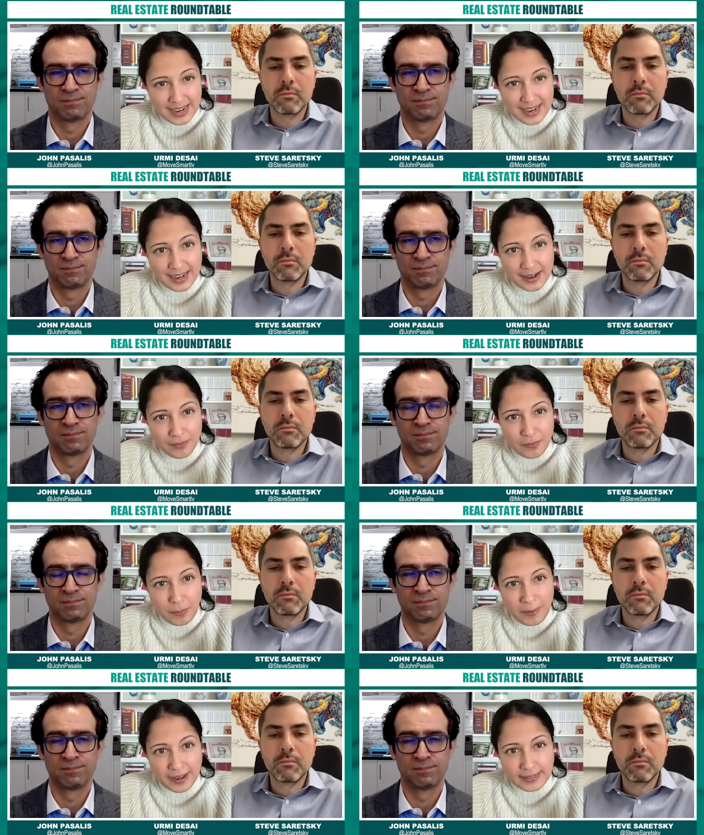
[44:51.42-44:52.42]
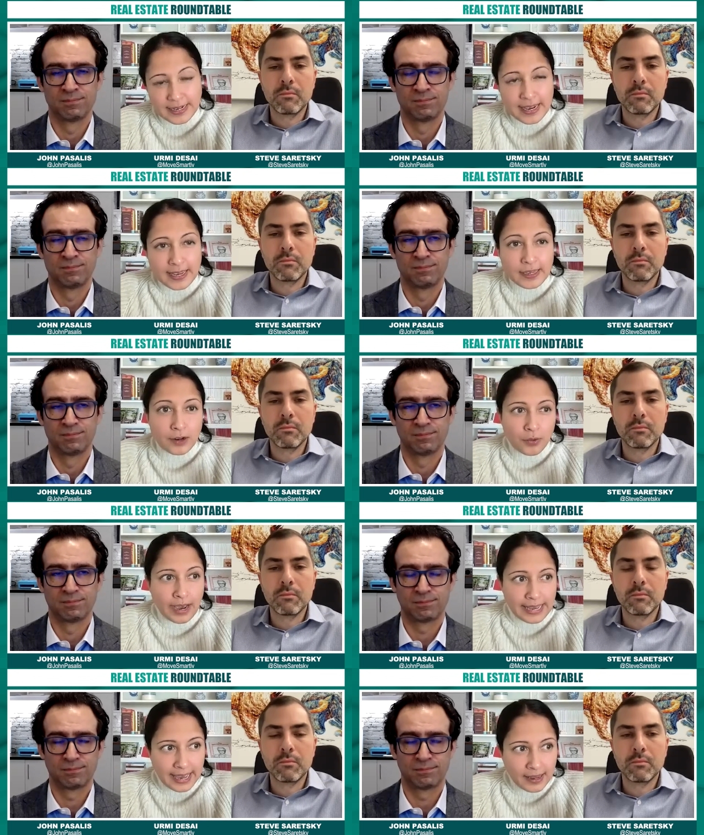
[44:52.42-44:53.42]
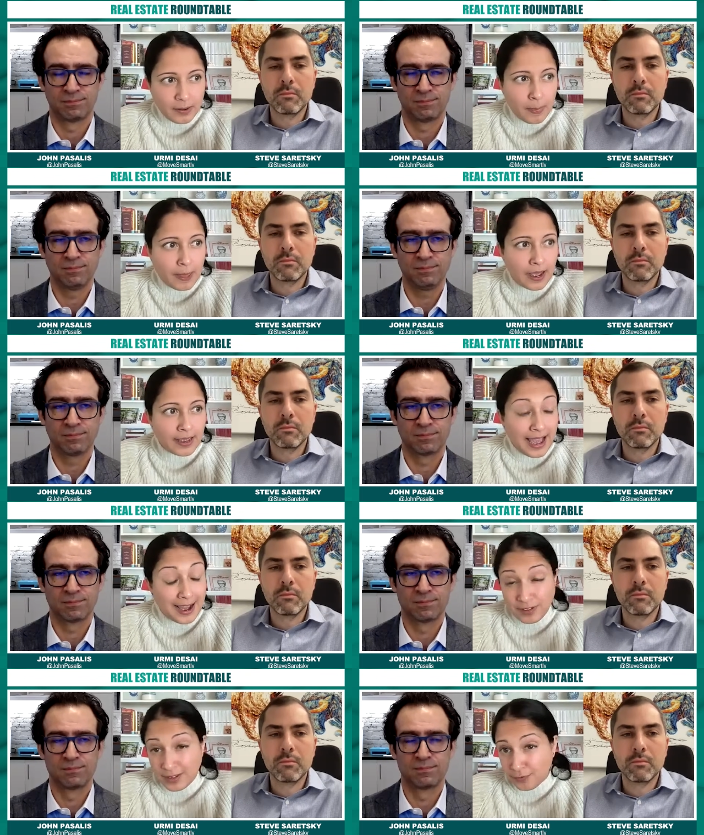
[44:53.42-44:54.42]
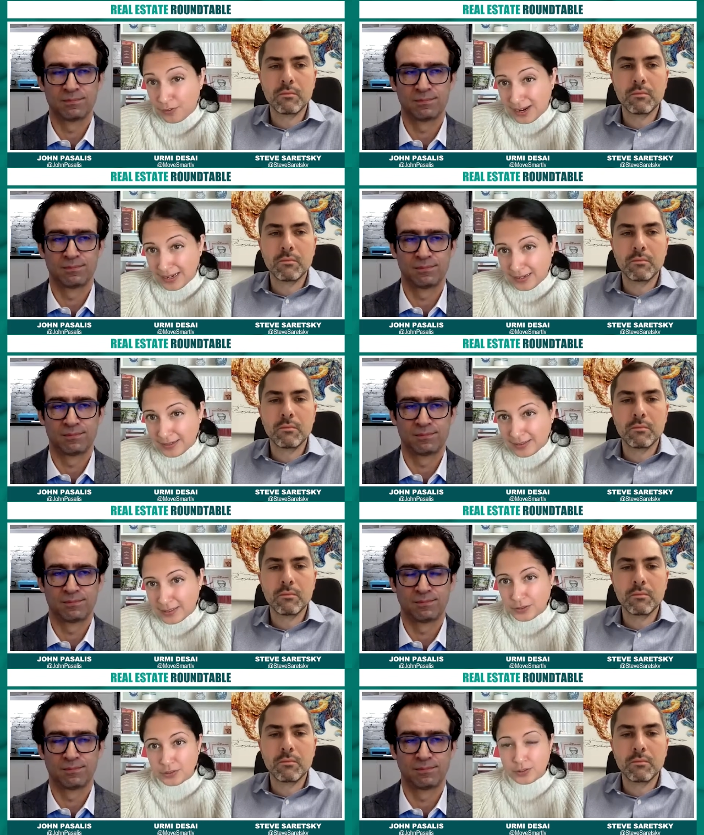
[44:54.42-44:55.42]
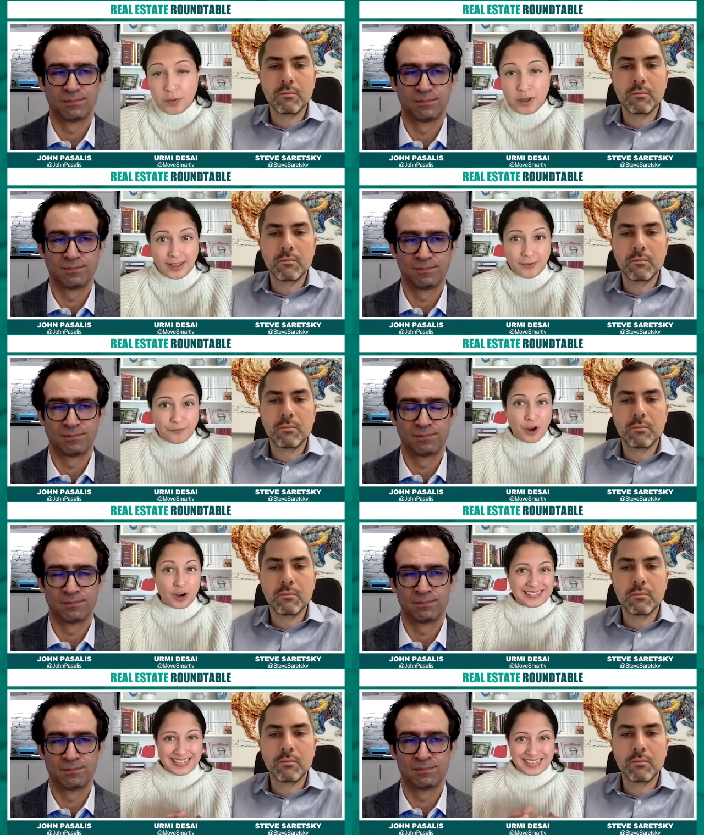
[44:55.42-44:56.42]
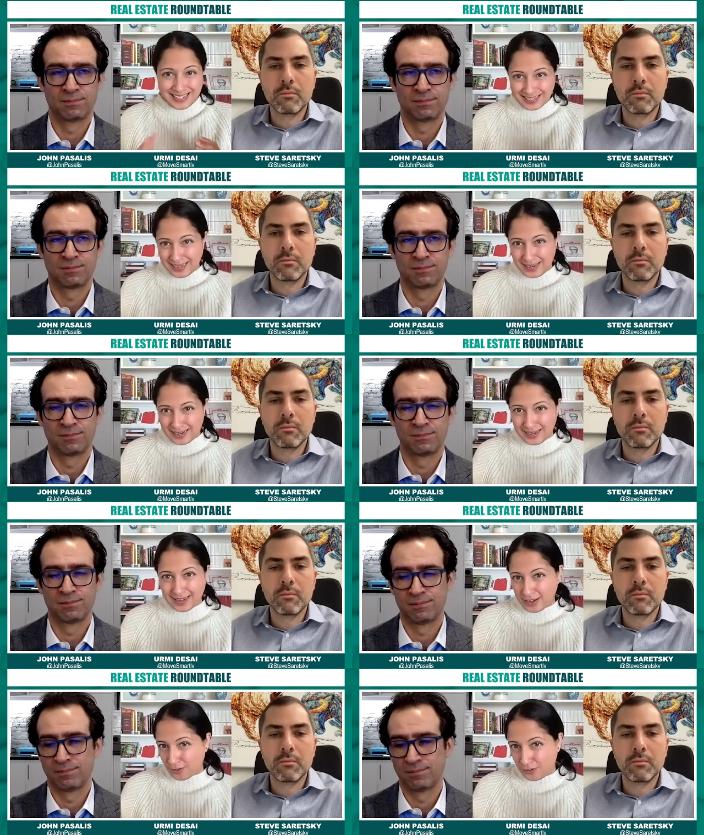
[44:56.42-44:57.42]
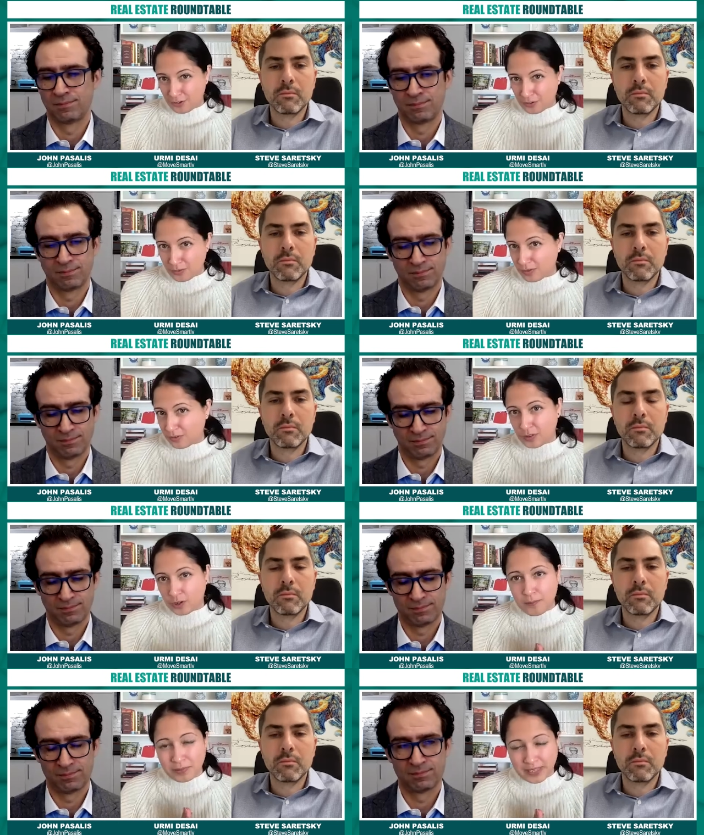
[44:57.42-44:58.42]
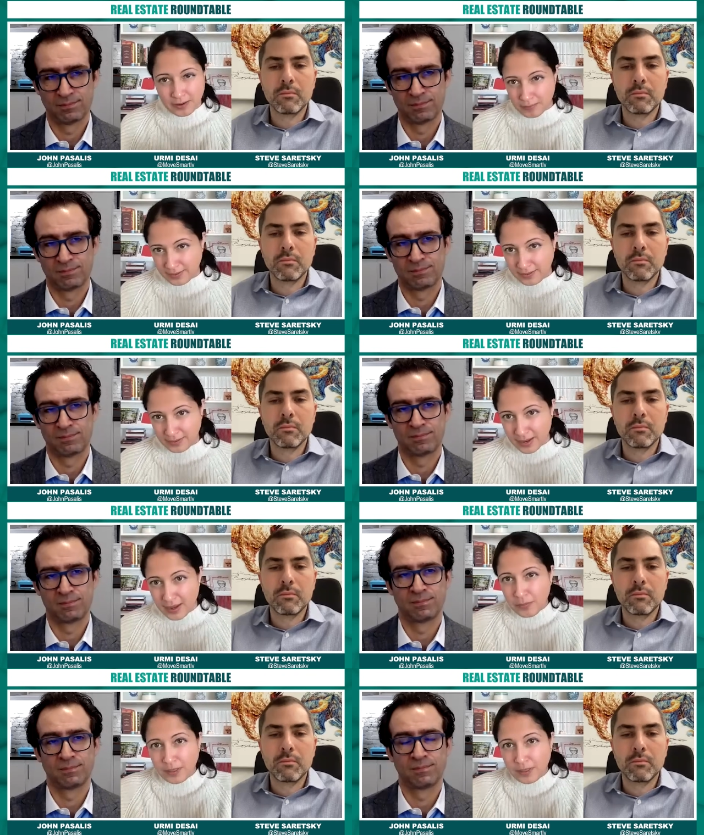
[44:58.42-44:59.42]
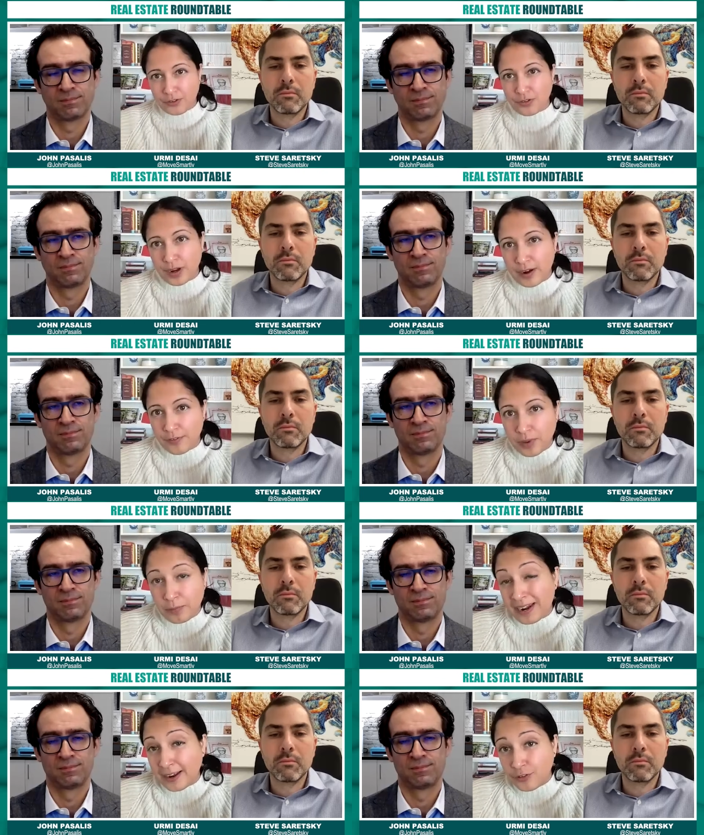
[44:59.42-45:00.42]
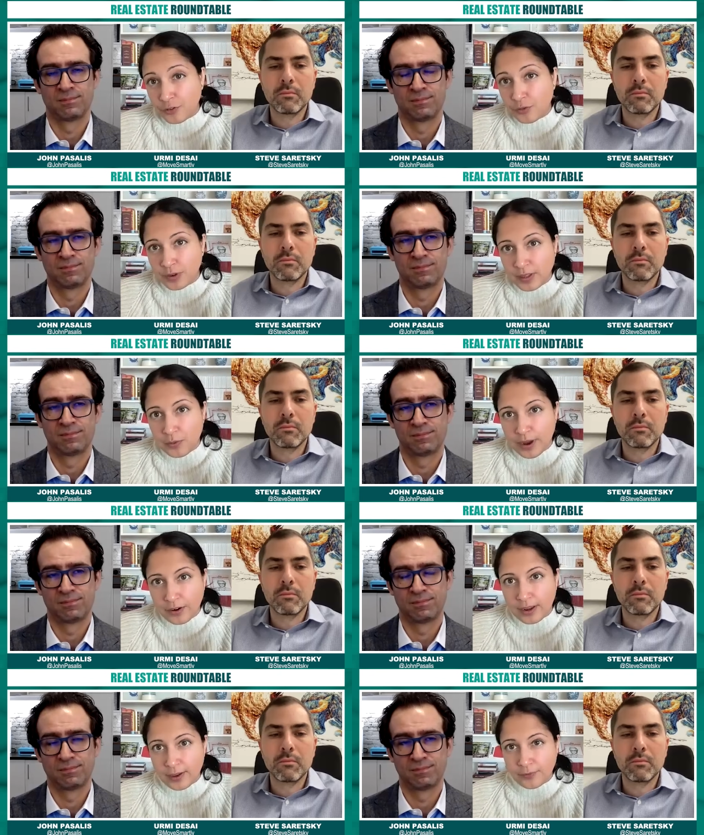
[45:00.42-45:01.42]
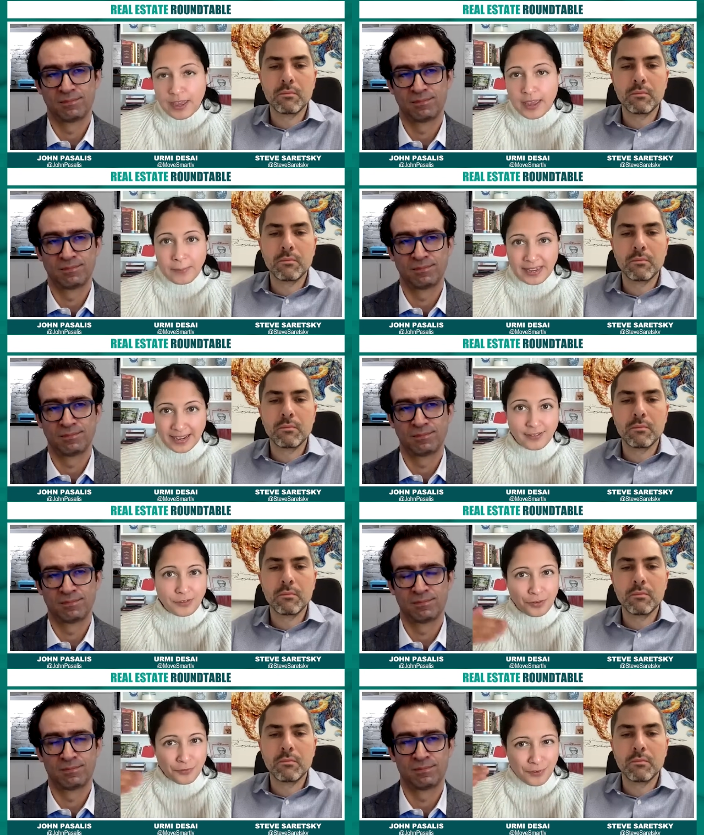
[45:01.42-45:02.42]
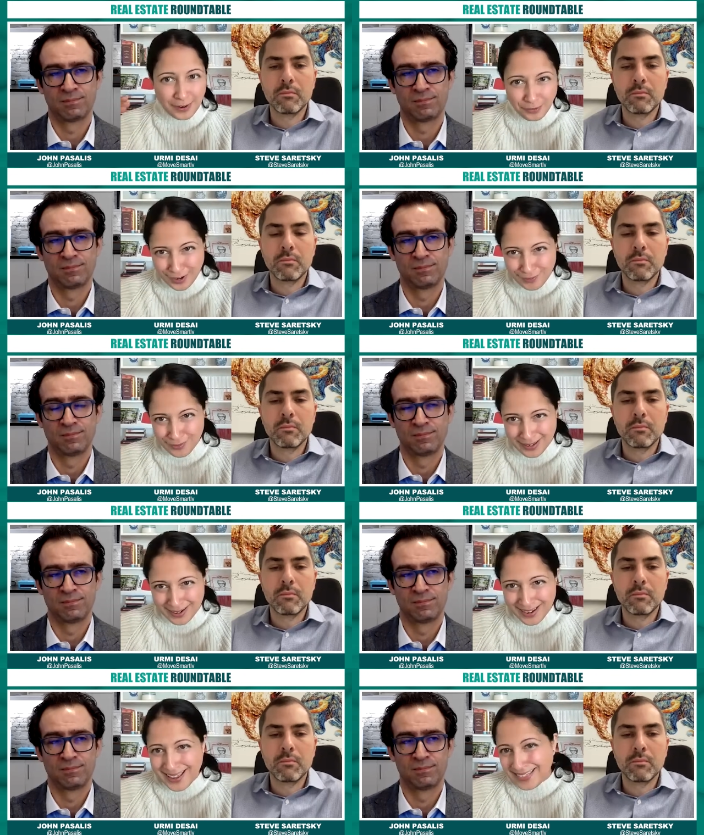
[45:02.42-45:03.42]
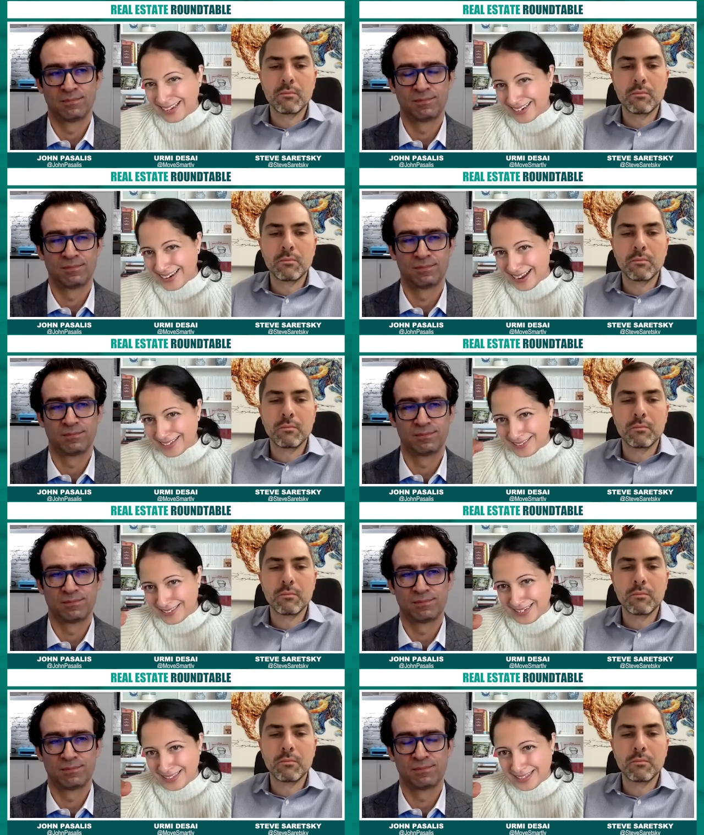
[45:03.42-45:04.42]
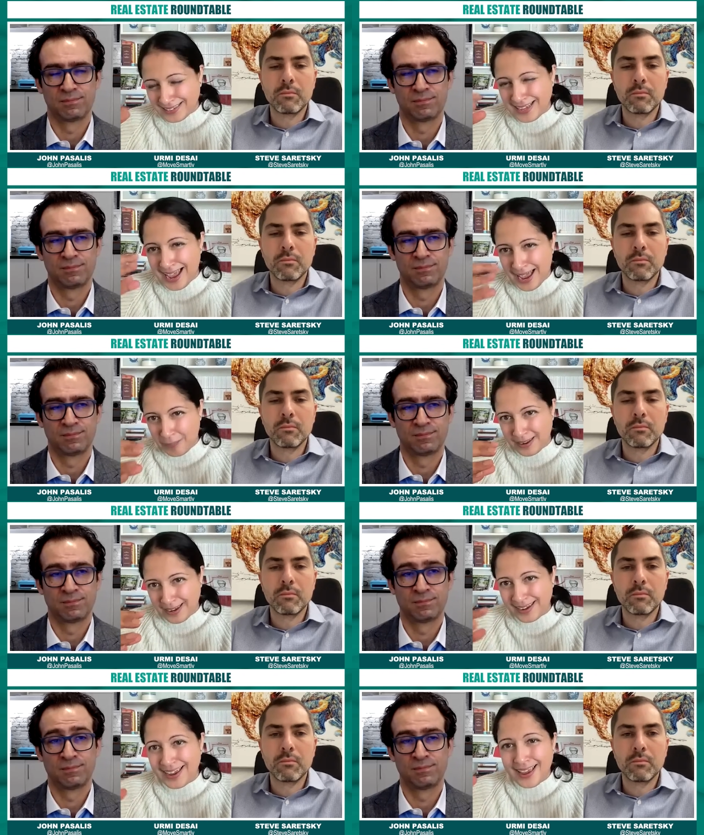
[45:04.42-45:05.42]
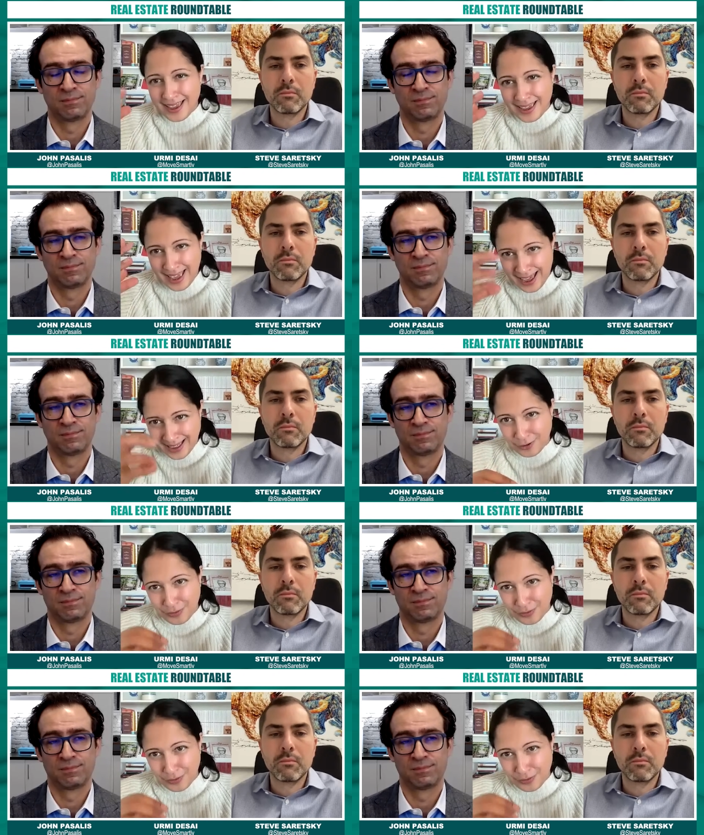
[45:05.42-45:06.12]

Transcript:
Speaker 1: Um, but, you know, again, I have to give credit to, to Poilievre for articulating an issue. This is a complete miss by the Trudeau government. But I do really wonder if, because they're the federal government, they did not see this happening at